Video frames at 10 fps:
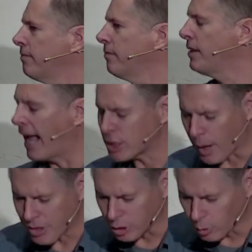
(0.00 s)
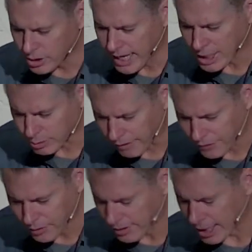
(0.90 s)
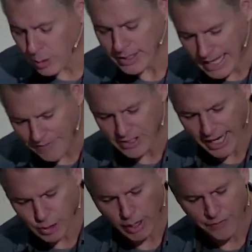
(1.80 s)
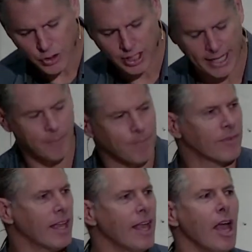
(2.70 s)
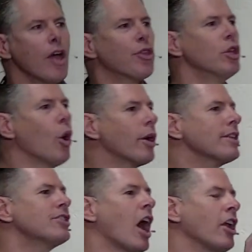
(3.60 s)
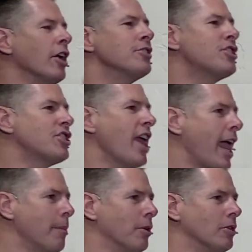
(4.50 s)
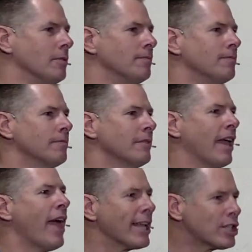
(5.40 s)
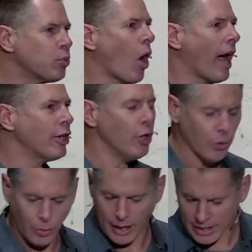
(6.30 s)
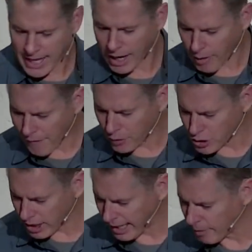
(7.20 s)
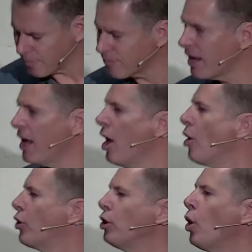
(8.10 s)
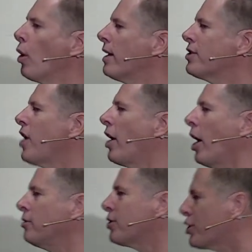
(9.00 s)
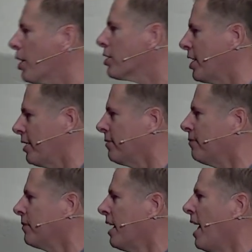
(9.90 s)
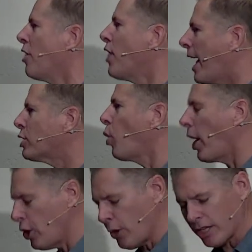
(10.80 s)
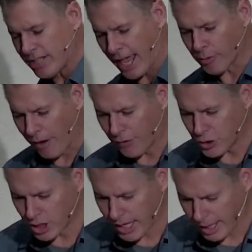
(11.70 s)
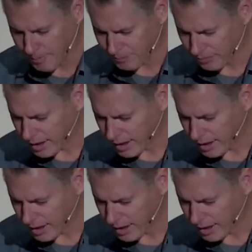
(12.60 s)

That's why the Lord takes refuge. That's why David takes refuge in him. The Lord is not unstable. That's why you can take refuge in him. The Lord is not uncertain. That's why you can take refuge in him.